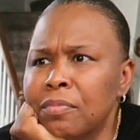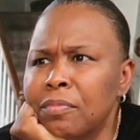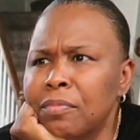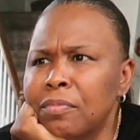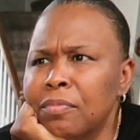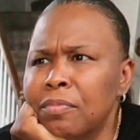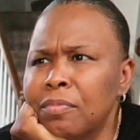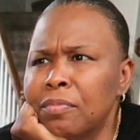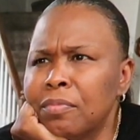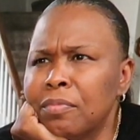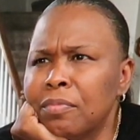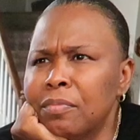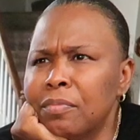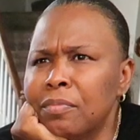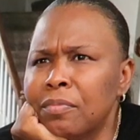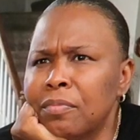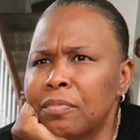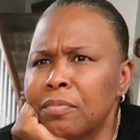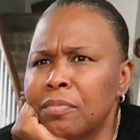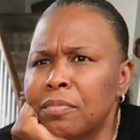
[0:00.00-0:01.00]

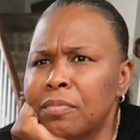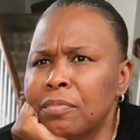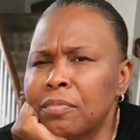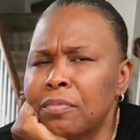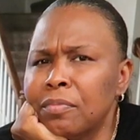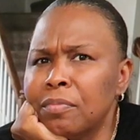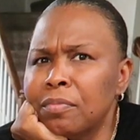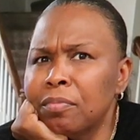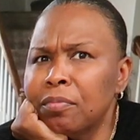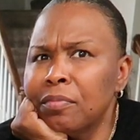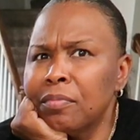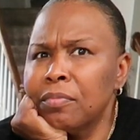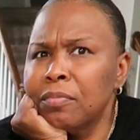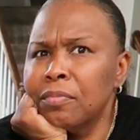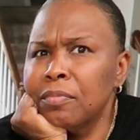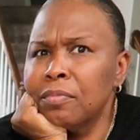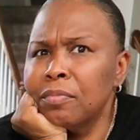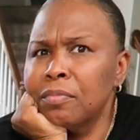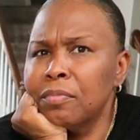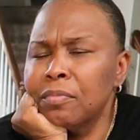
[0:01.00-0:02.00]

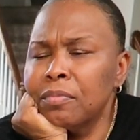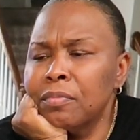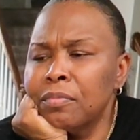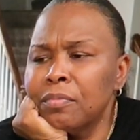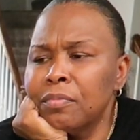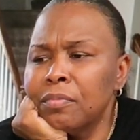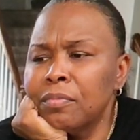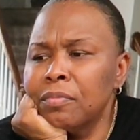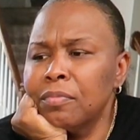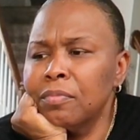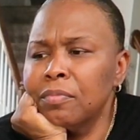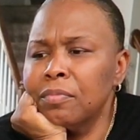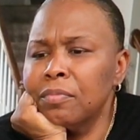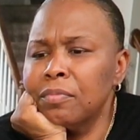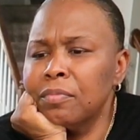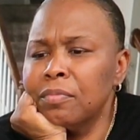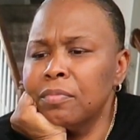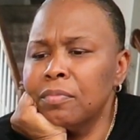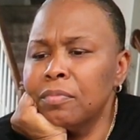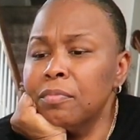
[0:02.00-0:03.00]

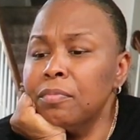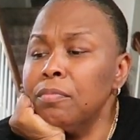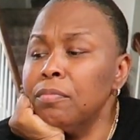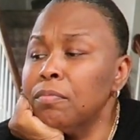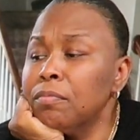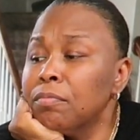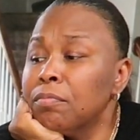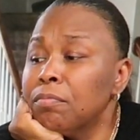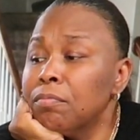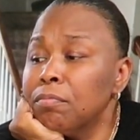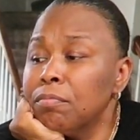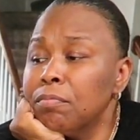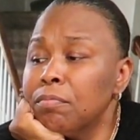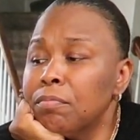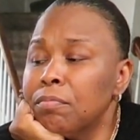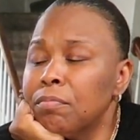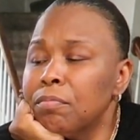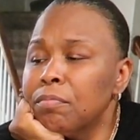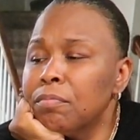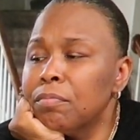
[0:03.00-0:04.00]

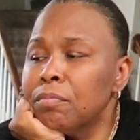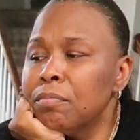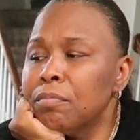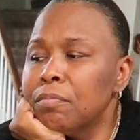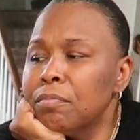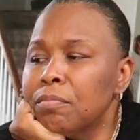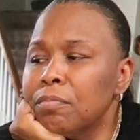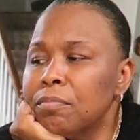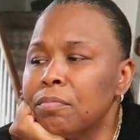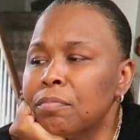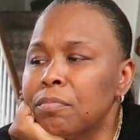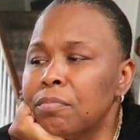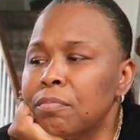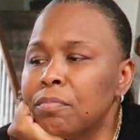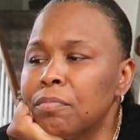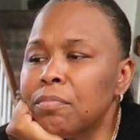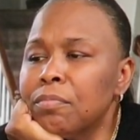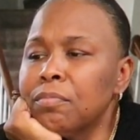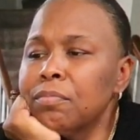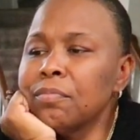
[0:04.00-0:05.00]

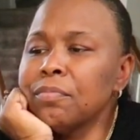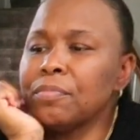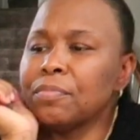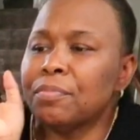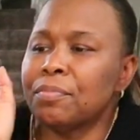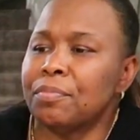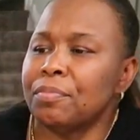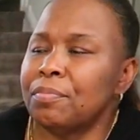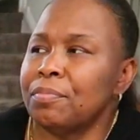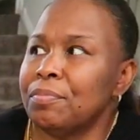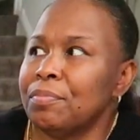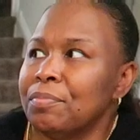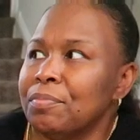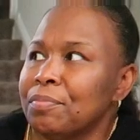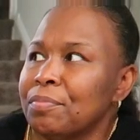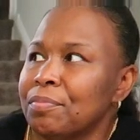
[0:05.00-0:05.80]
(not speaking)